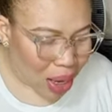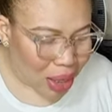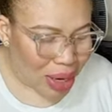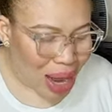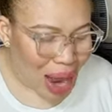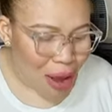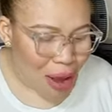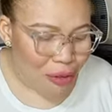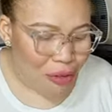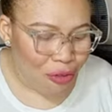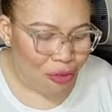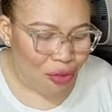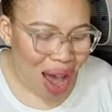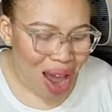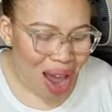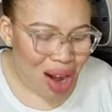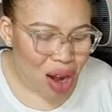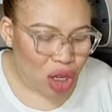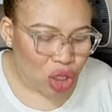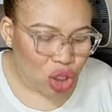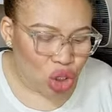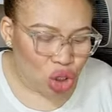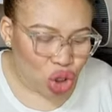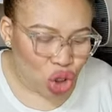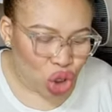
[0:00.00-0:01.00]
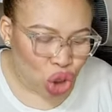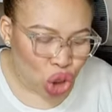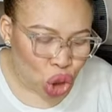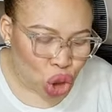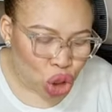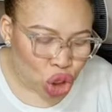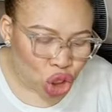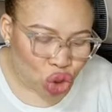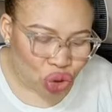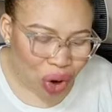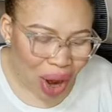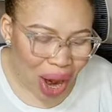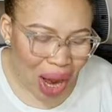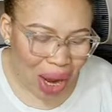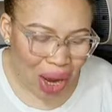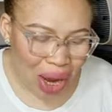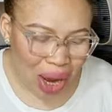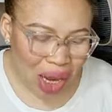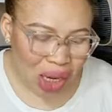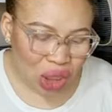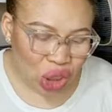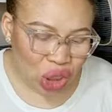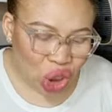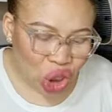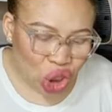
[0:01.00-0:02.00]
Thy father's
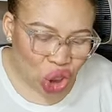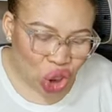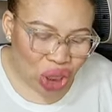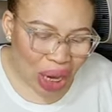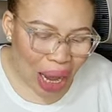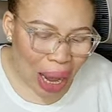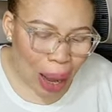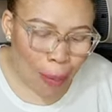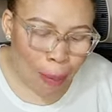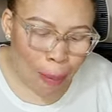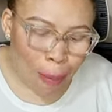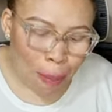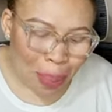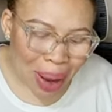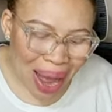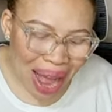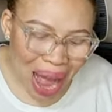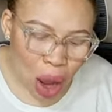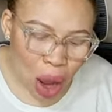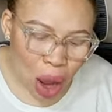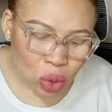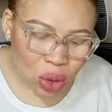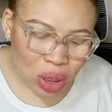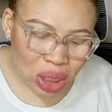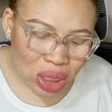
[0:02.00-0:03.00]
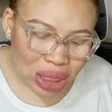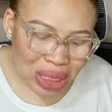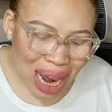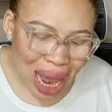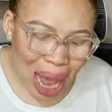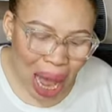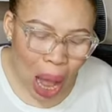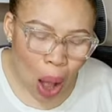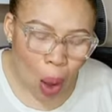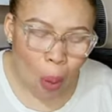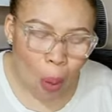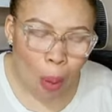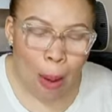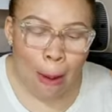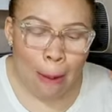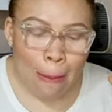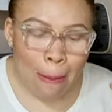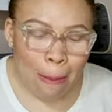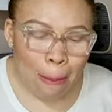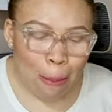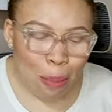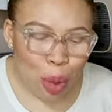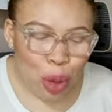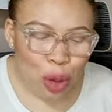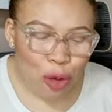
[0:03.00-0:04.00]
children shall bow down
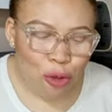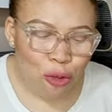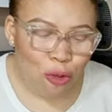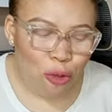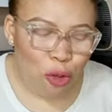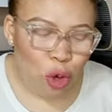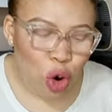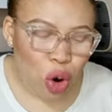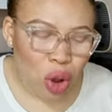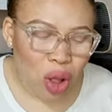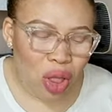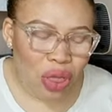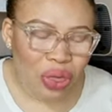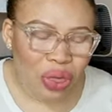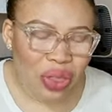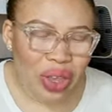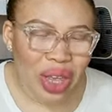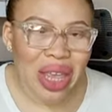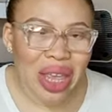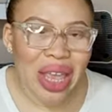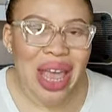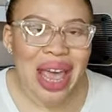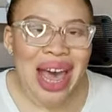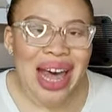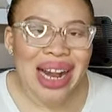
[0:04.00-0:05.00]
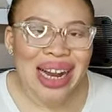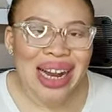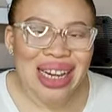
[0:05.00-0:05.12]
before thee.